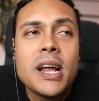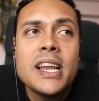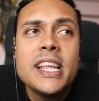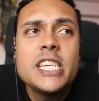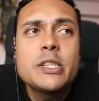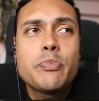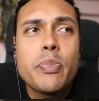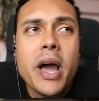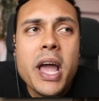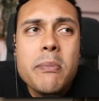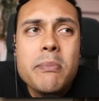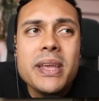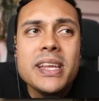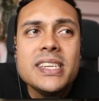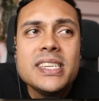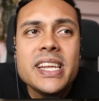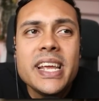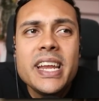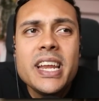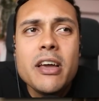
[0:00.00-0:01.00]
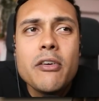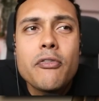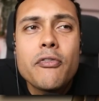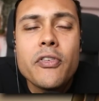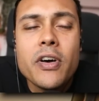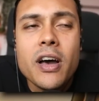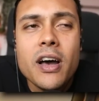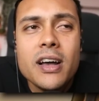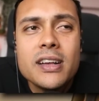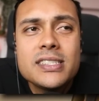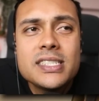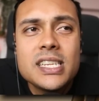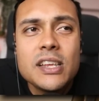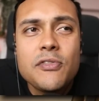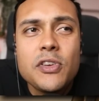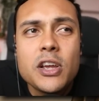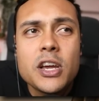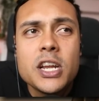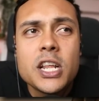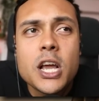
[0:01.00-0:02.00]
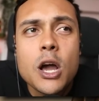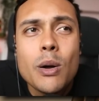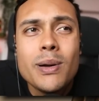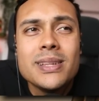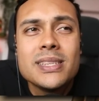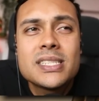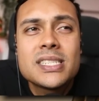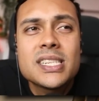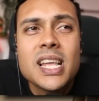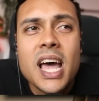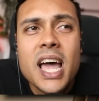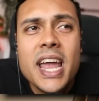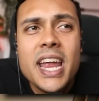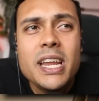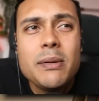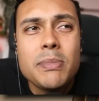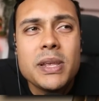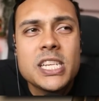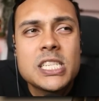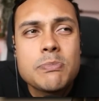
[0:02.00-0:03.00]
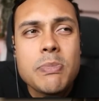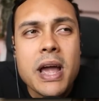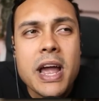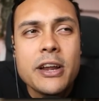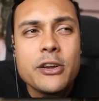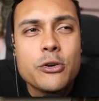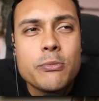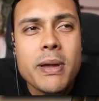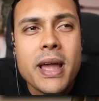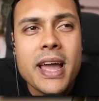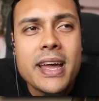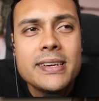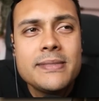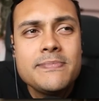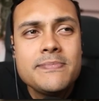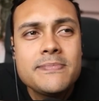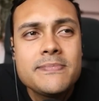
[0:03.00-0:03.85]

At least buy me dinner first if you're gonna go inside me, Spider-Man.